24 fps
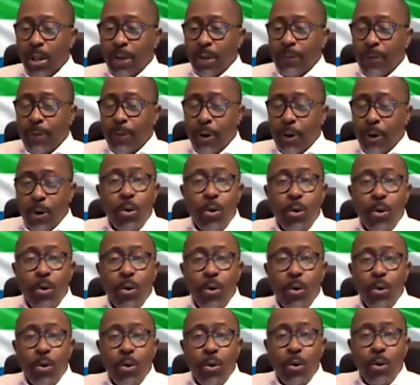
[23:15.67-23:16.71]
for
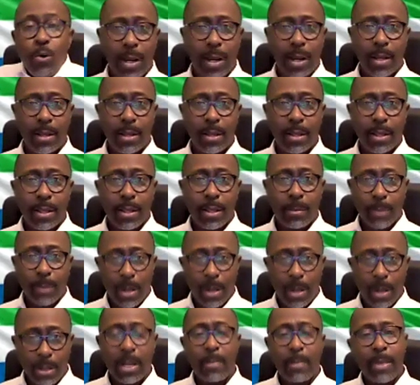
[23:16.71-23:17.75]
hold any longer,
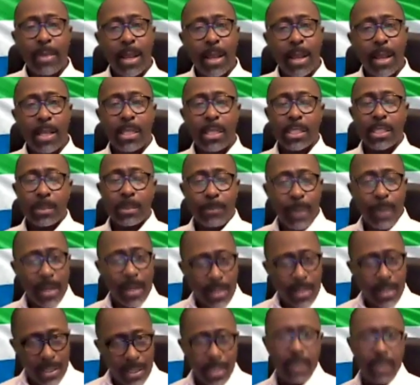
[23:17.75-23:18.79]
because that'll be an
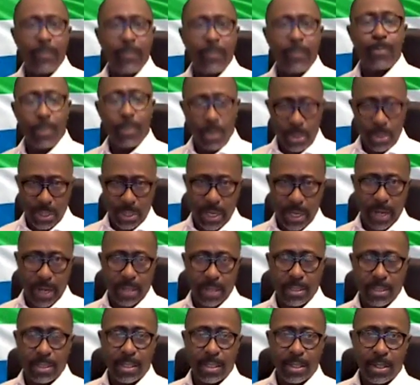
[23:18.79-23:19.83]
expensive
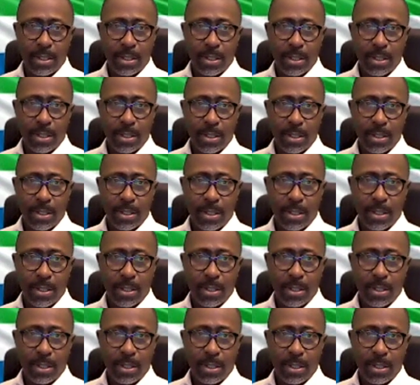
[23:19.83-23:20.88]
project.
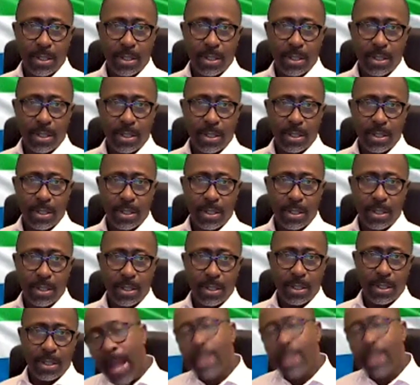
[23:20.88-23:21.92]
But back to the
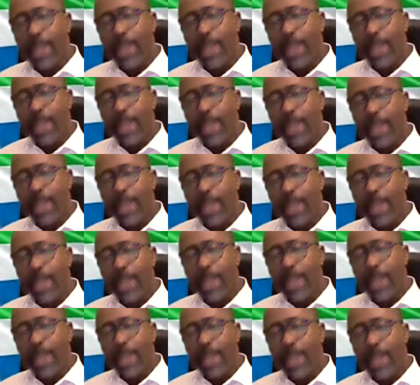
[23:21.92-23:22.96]
police.
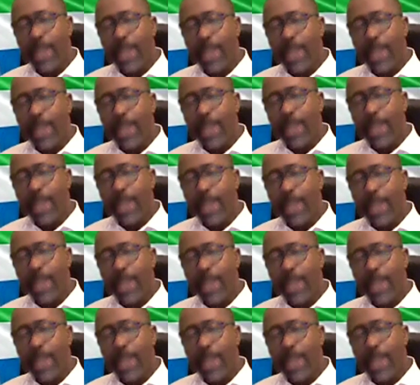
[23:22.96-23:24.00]
So the same
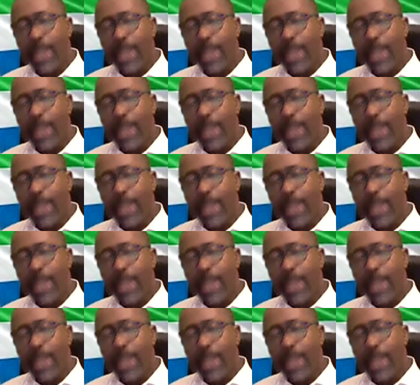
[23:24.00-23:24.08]
way